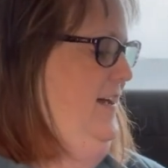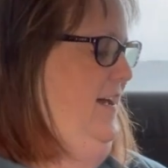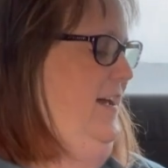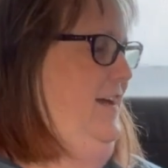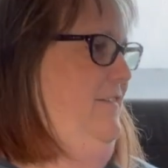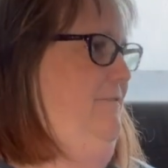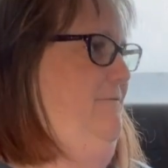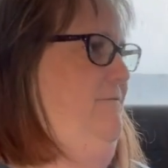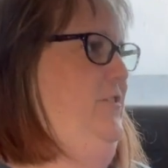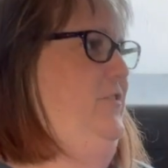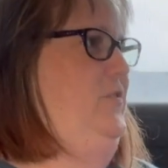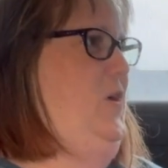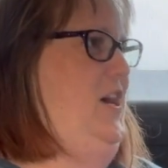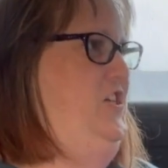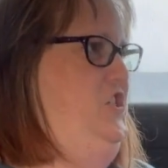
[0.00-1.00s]
if you've
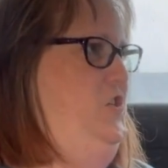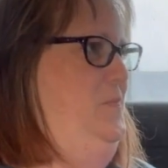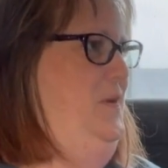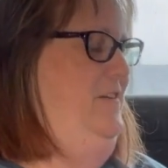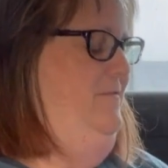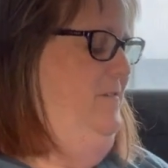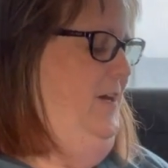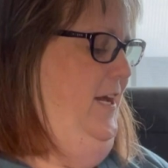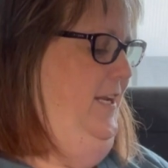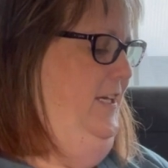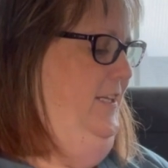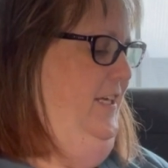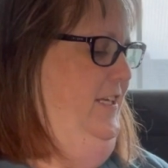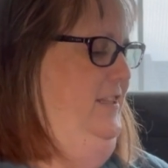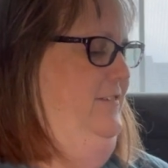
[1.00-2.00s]
watched me for any
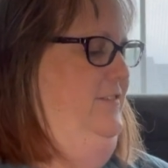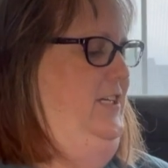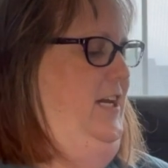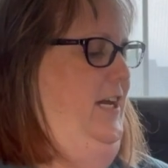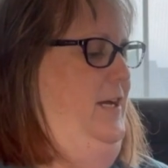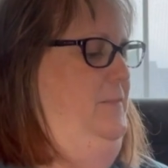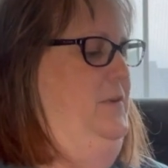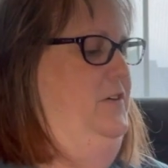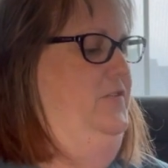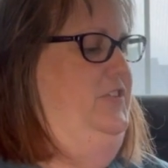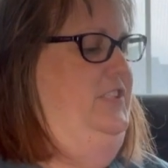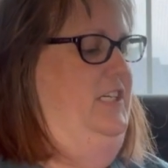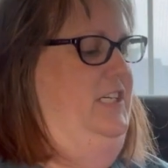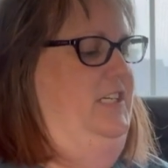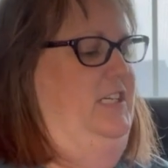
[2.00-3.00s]
length of time, you've
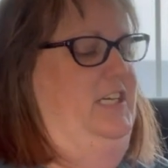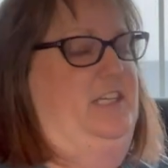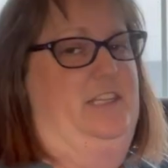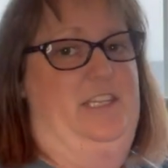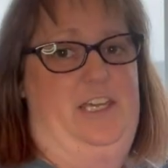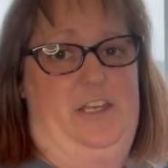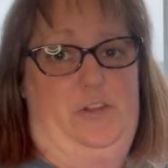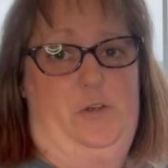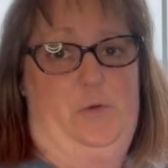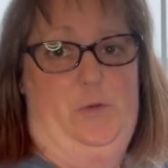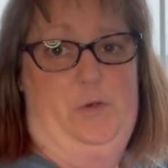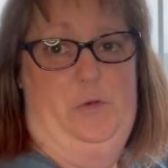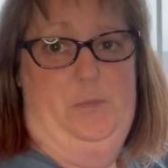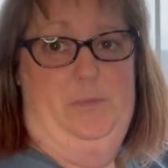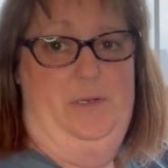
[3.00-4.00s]
seen in the other
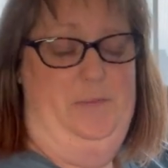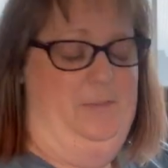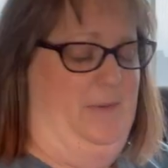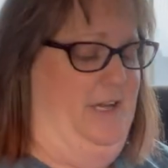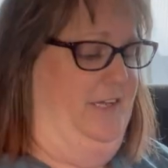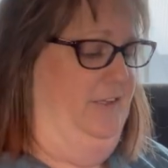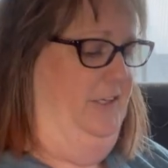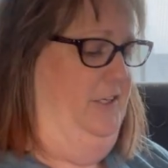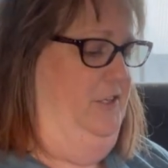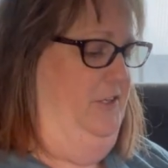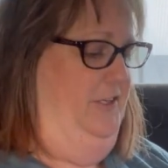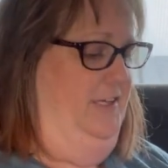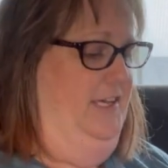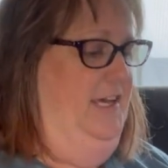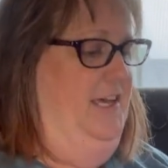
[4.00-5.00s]
room my
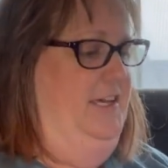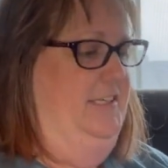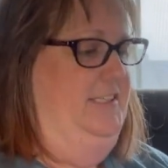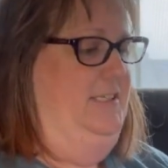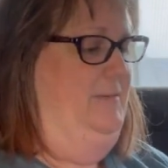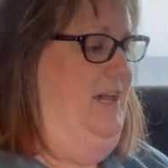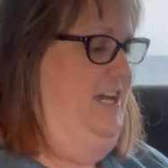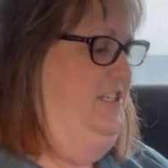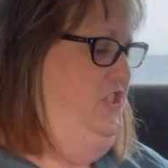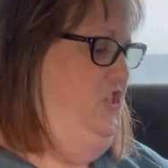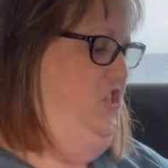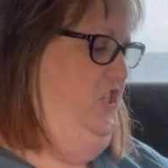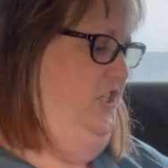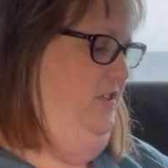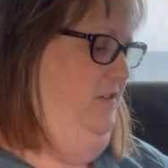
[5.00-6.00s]
little
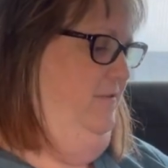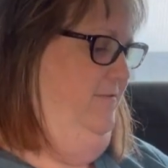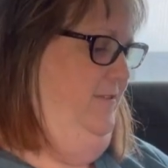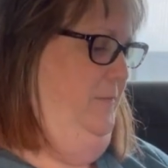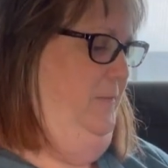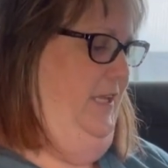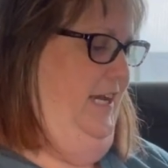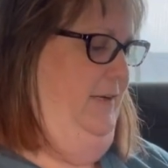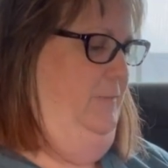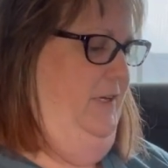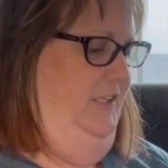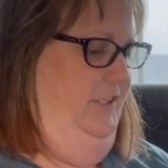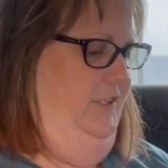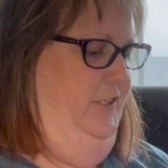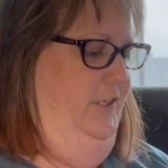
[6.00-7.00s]
Sebastian from Black
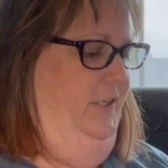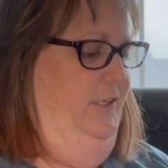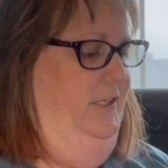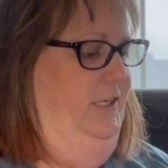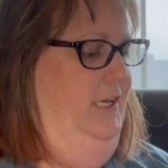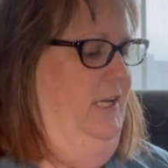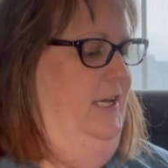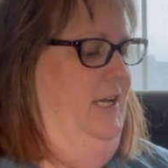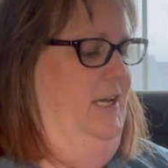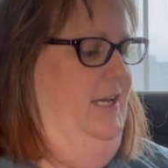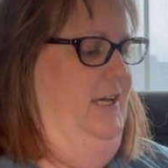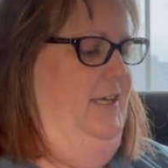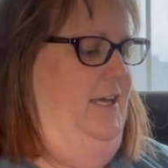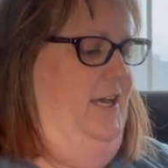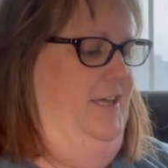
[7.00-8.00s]
Butler
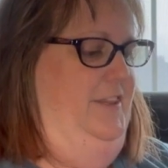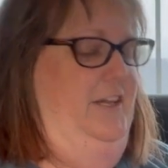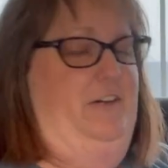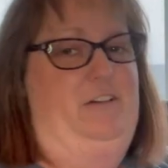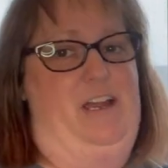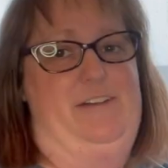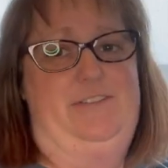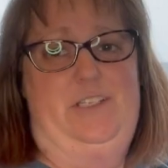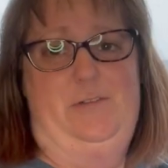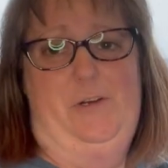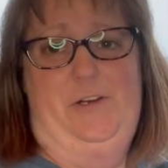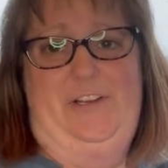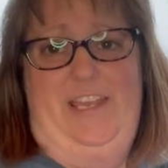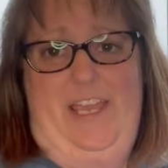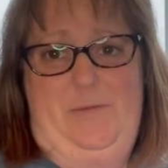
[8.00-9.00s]
uh, that Crafty
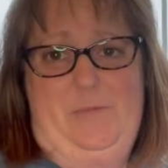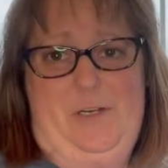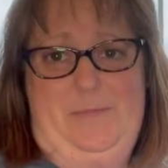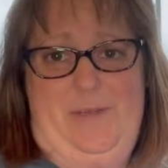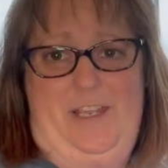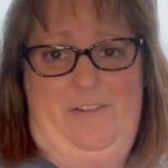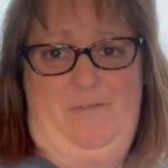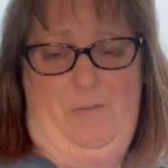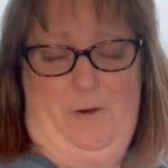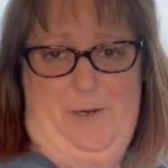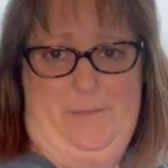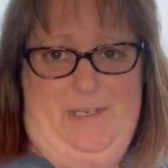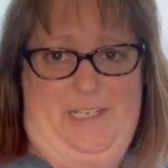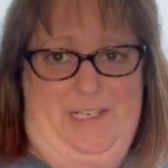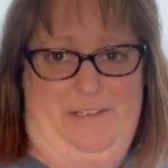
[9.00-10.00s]
Rogue Gamer made for
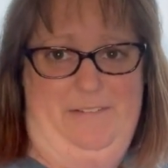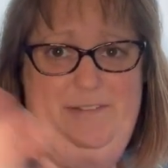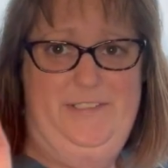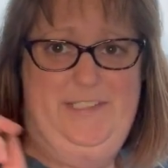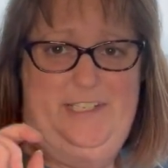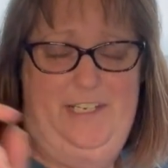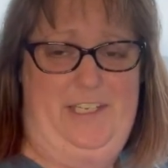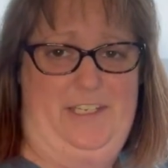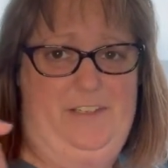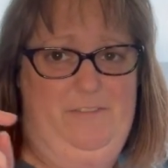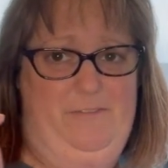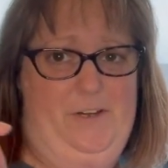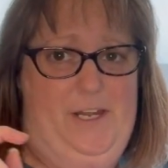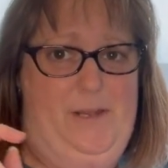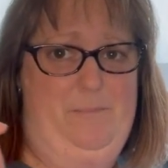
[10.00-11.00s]
me sitting in the
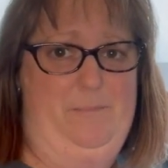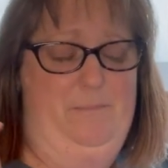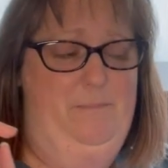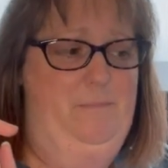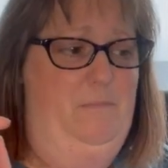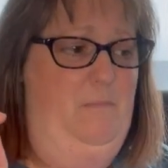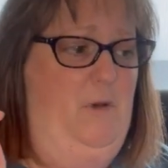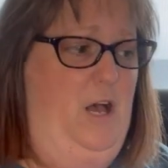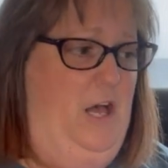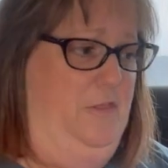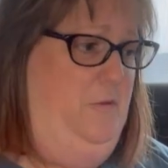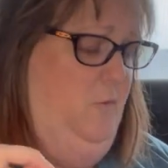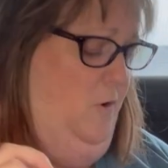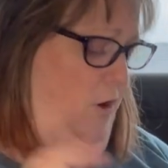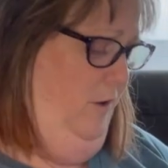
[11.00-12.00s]
frame on
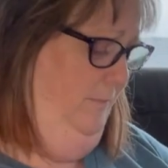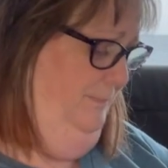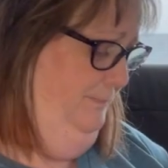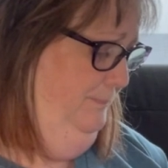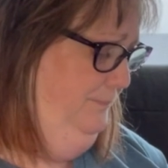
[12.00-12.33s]
the wall.